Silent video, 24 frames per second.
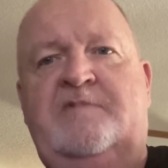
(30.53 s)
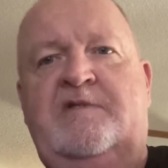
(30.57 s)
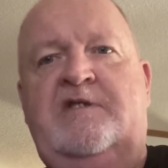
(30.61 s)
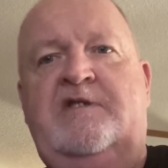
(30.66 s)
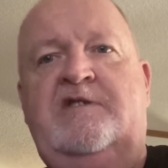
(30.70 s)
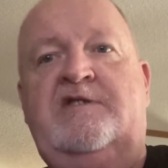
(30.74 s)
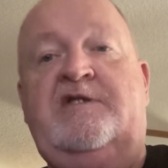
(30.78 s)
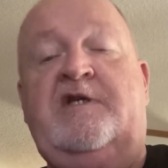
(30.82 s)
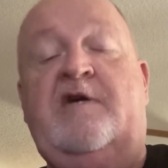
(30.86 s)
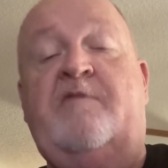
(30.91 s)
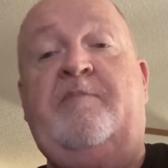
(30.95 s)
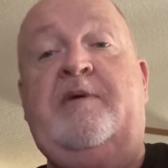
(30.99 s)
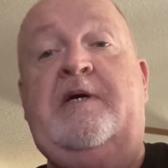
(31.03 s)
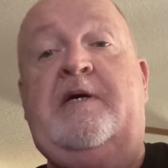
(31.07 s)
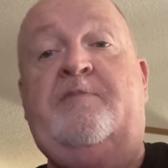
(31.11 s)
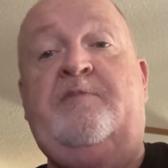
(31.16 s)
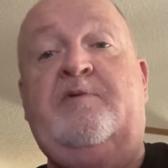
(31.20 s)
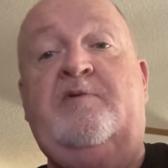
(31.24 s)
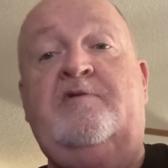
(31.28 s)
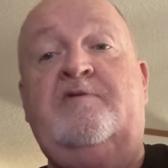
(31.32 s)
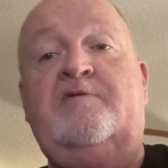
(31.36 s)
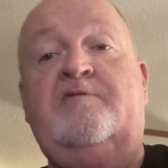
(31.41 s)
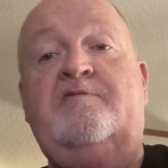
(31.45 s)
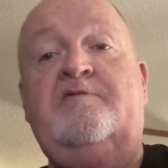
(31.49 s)
Some
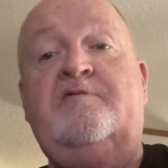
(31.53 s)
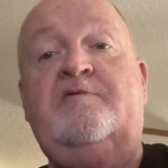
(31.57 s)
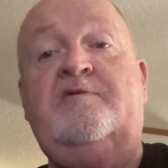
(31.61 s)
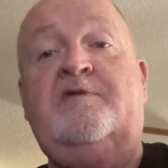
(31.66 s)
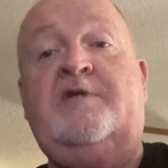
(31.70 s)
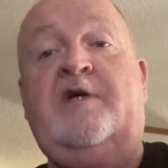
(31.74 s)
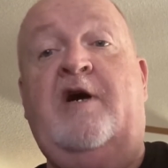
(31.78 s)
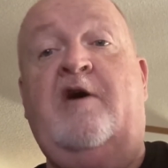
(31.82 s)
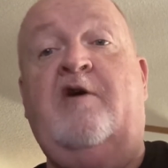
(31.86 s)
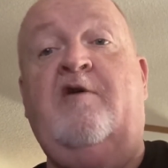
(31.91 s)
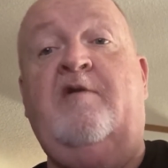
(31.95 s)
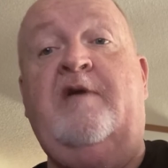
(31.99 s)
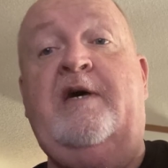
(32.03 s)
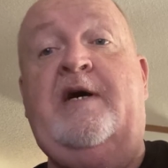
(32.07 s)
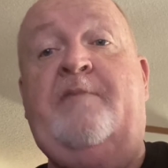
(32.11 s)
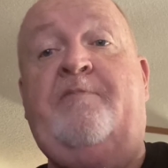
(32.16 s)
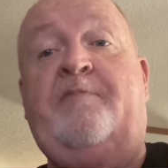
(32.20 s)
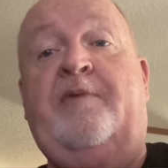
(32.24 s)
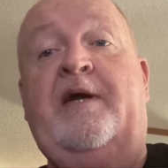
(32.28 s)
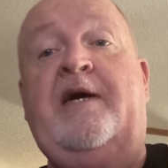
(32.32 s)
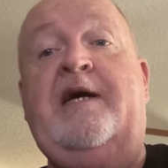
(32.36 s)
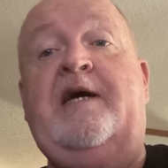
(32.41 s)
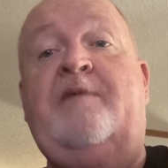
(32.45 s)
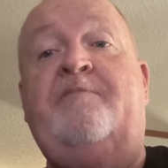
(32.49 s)
people call
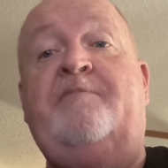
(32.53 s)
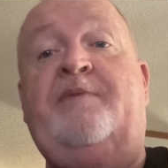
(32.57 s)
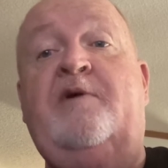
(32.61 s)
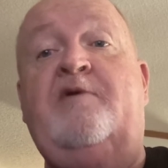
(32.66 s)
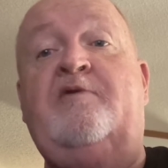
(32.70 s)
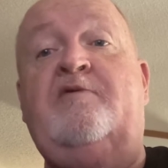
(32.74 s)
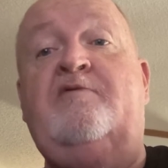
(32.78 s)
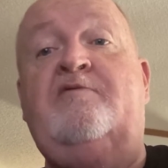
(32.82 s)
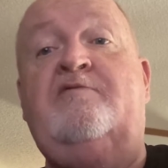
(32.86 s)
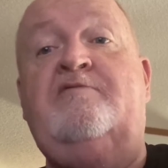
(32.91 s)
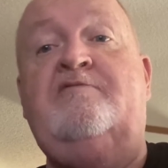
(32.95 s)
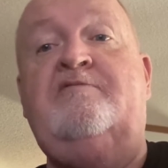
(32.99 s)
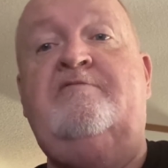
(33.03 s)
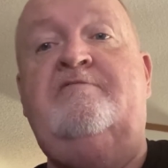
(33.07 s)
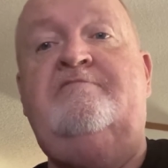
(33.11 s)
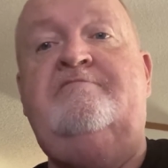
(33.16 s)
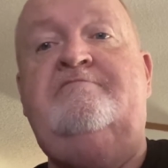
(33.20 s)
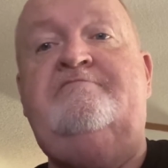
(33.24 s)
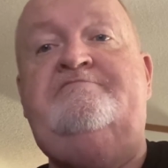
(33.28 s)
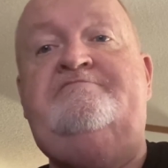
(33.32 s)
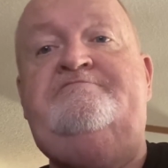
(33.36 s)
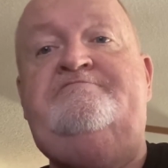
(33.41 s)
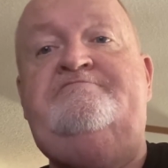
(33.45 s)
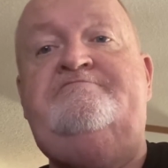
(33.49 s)
that playing pool.
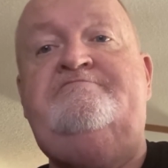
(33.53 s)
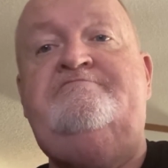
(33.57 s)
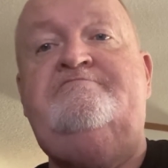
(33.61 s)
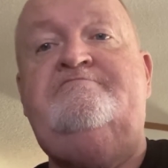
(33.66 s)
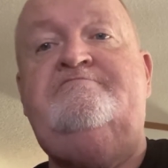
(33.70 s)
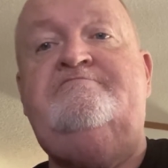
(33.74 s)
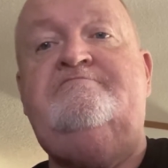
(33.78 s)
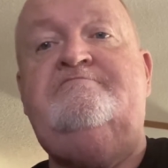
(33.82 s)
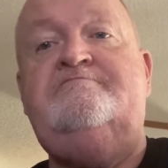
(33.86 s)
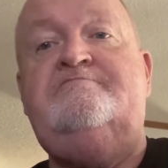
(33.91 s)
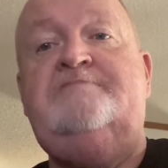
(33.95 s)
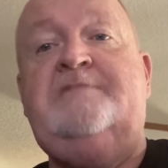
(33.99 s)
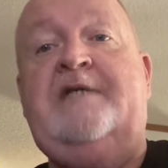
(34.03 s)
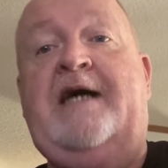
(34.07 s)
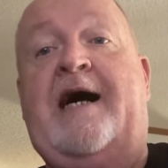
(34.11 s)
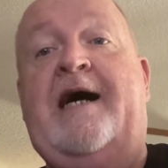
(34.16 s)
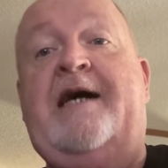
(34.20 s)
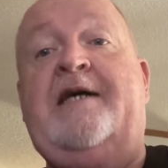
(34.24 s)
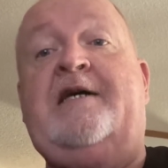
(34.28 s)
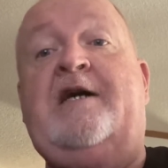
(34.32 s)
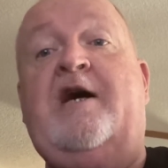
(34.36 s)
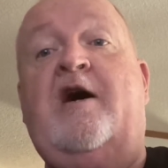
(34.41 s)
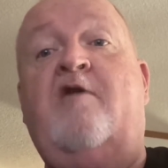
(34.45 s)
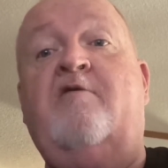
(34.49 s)
I
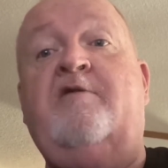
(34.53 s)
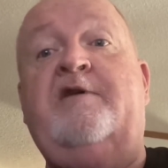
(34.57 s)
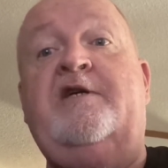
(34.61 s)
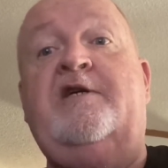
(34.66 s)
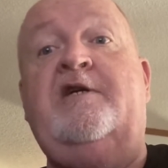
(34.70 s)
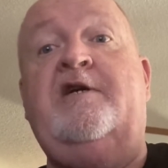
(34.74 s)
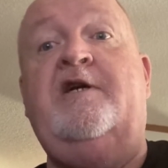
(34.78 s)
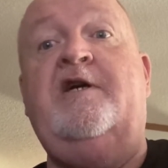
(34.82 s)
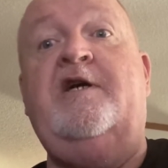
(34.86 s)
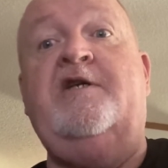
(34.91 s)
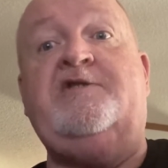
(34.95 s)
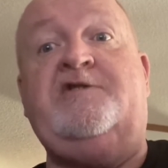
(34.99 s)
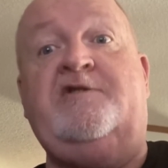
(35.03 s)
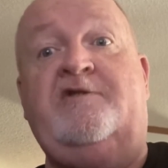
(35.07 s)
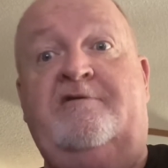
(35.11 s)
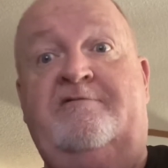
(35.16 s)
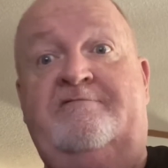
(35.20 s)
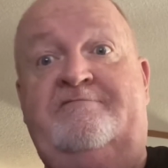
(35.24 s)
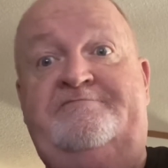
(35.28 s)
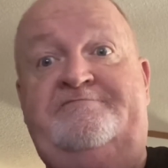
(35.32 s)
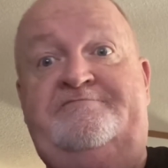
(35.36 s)
called it a hustle.